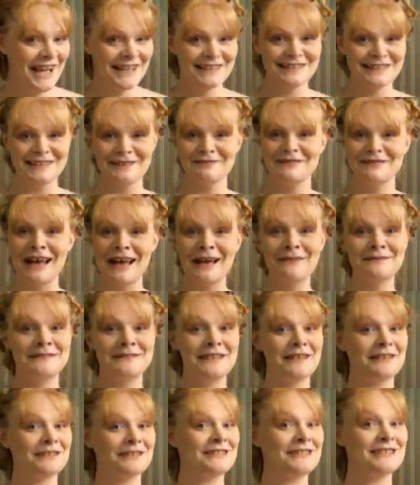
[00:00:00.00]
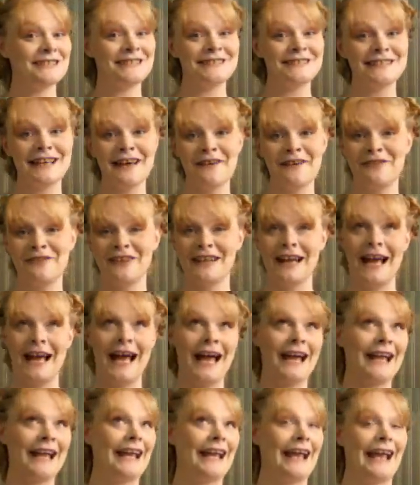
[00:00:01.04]
Sometimes there's just stuff that
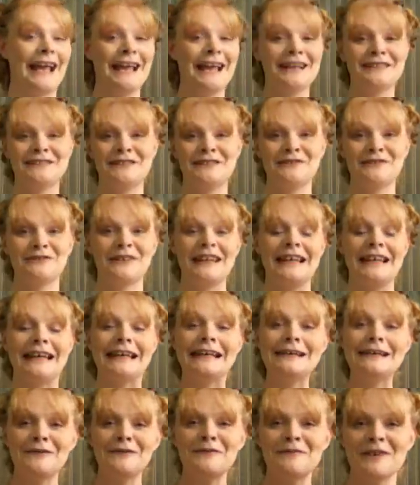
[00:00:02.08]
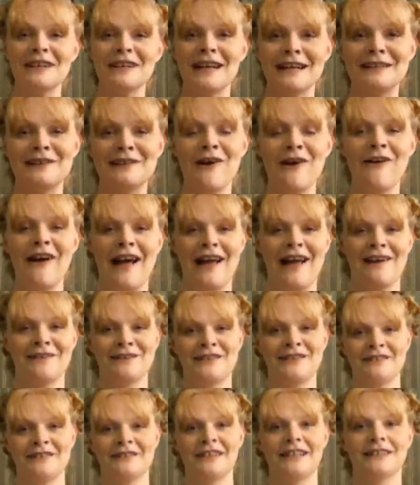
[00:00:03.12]
I can't do, even when I know how
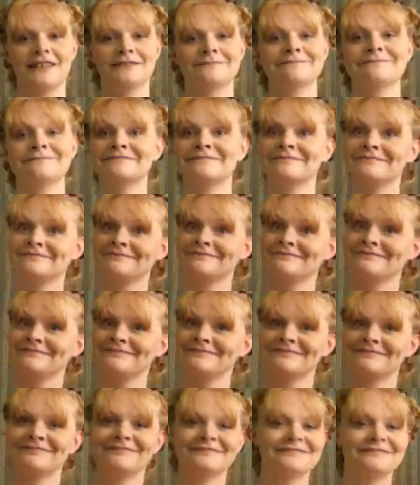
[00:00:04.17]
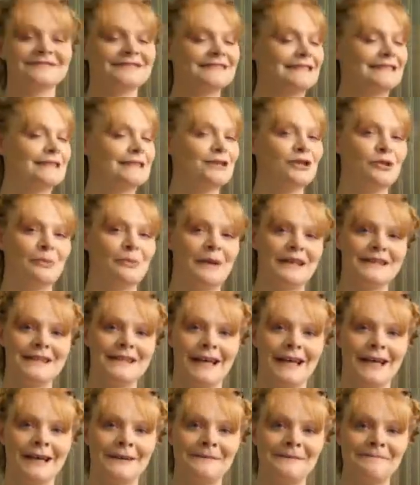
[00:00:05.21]
to do it. Too much
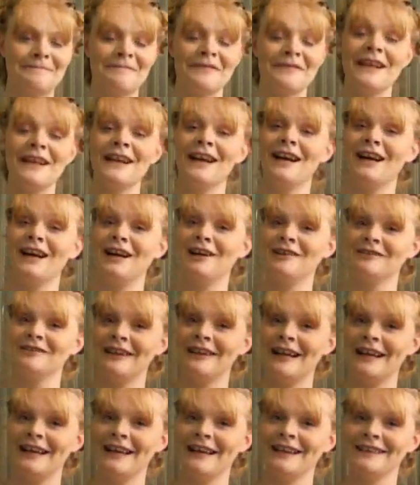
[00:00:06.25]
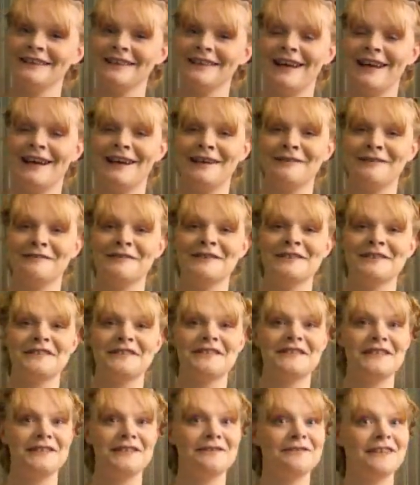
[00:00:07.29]
hair. Alrighty, I will
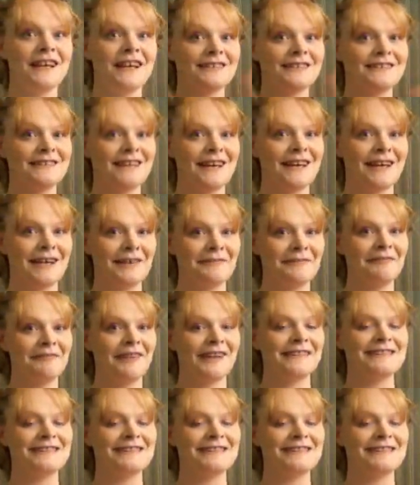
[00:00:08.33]
see you next time.